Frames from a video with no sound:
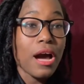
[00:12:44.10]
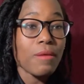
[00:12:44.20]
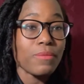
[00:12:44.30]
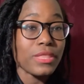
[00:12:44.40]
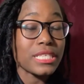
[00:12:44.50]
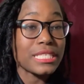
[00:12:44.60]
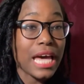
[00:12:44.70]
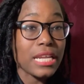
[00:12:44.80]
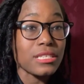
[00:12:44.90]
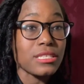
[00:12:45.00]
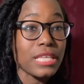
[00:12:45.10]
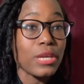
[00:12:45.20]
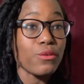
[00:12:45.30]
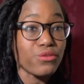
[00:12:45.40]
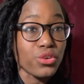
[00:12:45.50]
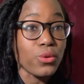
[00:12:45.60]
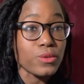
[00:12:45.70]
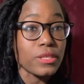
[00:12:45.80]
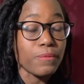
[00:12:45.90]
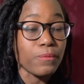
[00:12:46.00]
the status that you've
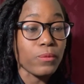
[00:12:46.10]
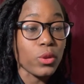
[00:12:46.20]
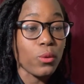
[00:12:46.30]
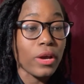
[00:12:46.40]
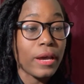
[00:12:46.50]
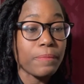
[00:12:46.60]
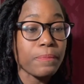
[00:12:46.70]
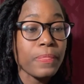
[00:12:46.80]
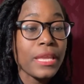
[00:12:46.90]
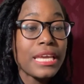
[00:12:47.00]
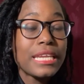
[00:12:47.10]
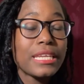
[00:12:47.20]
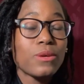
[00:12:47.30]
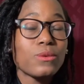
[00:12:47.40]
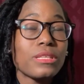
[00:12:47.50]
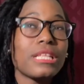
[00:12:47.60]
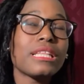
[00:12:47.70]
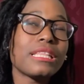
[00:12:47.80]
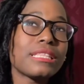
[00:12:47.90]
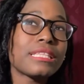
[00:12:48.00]
chosen, okay? Now
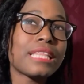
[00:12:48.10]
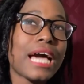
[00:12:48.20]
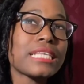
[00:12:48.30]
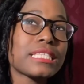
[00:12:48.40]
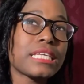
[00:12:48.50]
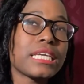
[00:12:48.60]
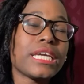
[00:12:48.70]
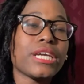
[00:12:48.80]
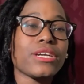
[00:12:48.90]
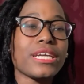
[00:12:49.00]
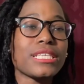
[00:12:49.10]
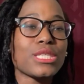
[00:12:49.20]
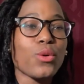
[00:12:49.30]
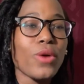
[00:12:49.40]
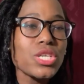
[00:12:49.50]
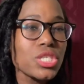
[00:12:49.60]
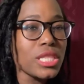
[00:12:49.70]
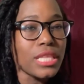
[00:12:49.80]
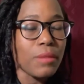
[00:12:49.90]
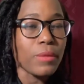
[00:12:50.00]
the last thing here is the question
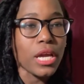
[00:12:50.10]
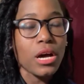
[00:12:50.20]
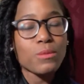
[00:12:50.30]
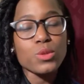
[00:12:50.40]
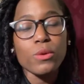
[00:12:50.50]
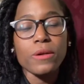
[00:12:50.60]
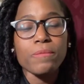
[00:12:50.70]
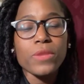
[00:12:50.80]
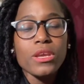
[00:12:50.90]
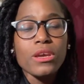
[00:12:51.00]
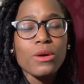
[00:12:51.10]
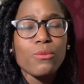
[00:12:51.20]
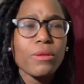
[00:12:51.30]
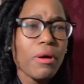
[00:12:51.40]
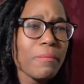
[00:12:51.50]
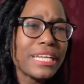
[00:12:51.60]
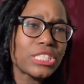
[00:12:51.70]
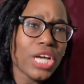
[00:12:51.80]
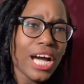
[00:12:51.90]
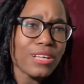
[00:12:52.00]
then becomes, well, what about my
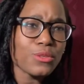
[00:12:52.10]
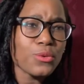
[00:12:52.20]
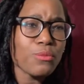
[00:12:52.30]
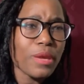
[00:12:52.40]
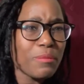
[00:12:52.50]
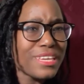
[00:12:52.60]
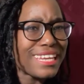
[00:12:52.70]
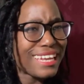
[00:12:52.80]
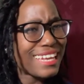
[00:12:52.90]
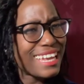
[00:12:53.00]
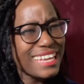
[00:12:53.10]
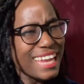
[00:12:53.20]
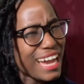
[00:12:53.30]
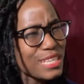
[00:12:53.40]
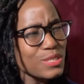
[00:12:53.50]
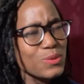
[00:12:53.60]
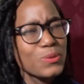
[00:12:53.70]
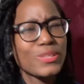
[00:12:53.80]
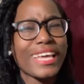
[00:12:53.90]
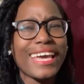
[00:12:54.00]
child who may be in high
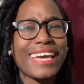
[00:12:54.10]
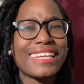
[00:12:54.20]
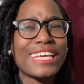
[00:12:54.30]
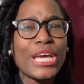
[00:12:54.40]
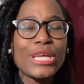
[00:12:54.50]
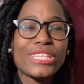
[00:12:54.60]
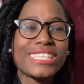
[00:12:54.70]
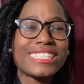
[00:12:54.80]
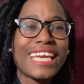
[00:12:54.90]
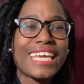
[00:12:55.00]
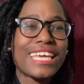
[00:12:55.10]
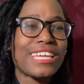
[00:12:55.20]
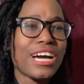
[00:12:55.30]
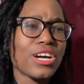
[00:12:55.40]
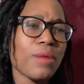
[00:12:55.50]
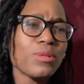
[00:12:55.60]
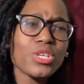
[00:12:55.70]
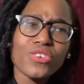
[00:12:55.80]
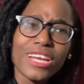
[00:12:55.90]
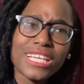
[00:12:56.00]
school and they're taking a couple of
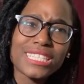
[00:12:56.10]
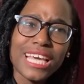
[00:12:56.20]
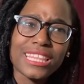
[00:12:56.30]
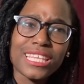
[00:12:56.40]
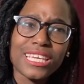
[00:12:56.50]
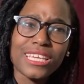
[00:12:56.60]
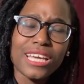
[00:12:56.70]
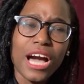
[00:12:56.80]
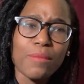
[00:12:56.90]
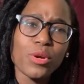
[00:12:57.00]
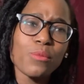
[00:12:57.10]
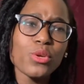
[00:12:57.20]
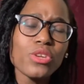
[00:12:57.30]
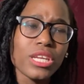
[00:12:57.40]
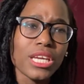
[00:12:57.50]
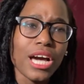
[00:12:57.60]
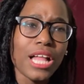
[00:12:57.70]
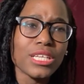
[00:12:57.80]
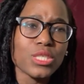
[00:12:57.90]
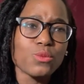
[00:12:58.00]
credits at the community
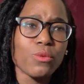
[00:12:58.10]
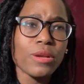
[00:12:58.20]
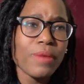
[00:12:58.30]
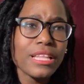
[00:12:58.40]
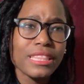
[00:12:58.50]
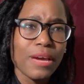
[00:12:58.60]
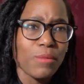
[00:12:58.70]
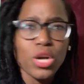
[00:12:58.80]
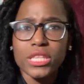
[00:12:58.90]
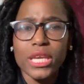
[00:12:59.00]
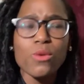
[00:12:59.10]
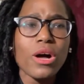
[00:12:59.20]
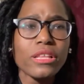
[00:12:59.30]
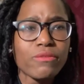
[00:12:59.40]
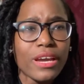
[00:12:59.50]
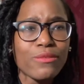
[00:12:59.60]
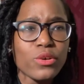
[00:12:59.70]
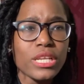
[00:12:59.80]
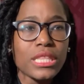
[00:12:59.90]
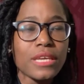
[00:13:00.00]
college? What about them? Are they qualified for
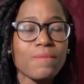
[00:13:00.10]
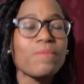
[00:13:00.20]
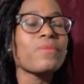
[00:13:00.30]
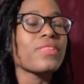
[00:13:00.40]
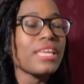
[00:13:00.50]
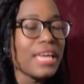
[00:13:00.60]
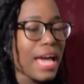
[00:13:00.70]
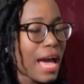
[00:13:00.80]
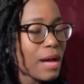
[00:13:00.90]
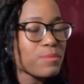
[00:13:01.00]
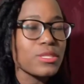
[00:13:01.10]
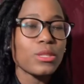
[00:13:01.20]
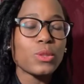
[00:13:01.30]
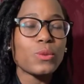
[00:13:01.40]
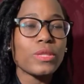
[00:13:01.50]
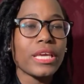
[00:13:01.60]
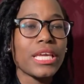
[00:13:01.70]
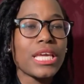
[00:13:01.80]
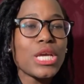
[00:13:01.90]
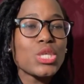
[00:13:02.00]
anything? Absolutely.
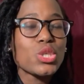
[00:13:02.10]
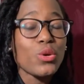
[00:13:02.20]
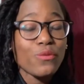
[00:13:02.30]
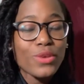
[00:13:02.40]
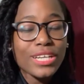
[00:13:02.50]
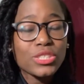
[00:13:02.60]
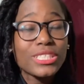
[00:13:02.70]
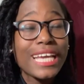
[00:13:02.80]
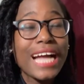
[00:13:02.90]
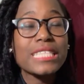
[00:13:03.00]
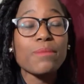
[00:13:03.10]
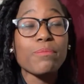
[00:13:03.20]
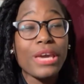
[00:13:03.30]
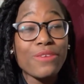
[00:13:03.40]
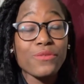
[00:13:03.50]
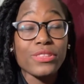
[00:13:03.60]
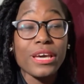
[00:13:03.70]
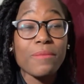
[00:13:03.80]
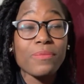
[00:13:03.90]
So if you actually had to pay for them